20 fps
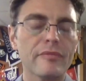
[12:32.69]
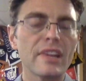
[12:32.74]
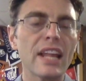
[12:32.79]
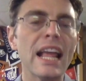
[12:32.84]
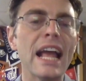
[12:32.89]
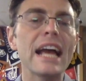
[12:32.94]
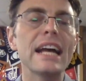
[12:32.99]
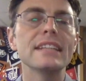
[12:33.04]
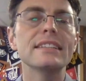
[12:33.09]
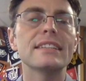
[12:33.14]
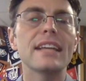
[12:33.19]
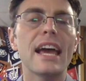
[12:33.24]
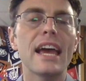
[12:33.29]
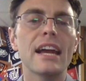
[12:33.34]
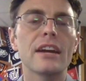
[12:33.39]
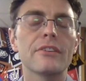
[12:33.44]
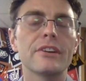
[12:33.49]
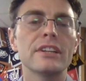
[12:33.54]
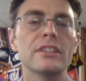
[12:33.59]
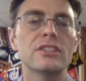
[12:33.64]
and
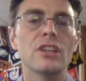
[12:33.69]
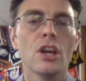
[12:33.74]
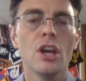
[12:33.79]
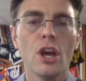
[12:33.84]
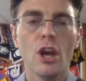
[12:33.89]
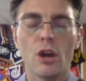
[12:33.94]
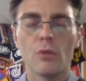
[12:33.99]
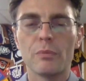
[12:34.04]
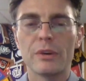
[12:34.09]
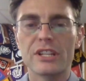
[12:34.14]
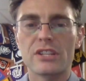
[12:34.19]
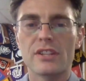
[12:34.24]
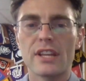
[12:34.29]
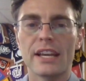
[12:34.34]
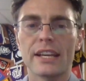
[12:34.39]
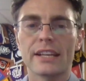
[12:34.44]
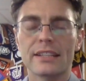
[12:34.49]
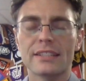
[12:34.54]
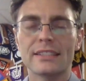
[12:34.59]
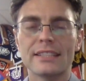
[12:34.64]
areas in which they
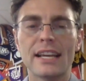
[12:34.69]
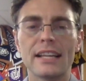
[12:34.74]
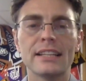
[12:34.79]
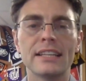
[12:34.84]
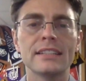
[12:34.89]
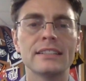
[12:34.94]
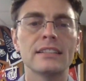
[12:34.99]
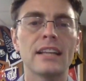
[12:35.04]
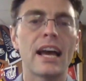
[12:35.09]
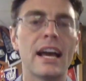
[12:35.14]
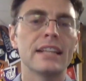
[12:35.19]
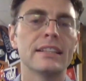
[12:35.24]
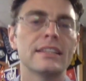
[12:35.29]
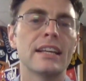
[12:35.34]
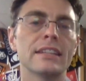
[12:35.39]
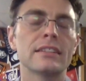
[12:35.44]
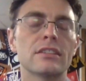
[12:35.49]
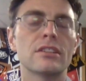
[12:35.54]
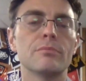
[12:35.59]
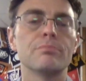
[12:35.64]
excel in and
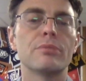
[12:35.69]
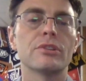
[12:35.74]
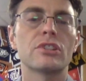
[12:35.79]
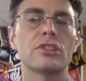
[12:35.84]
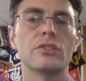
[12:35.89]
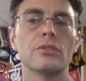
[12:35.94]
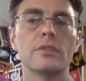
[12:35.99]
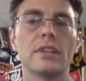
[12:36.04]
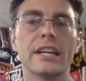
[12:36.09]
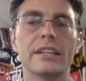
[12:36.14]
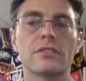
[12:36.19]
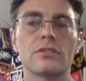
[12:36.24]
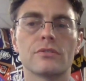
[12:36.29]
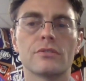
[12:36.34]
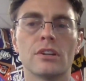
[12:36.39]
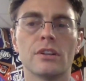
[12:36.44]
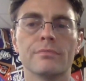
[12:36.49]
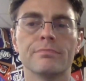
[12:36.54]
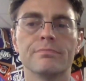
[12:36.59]
then can pursue later on.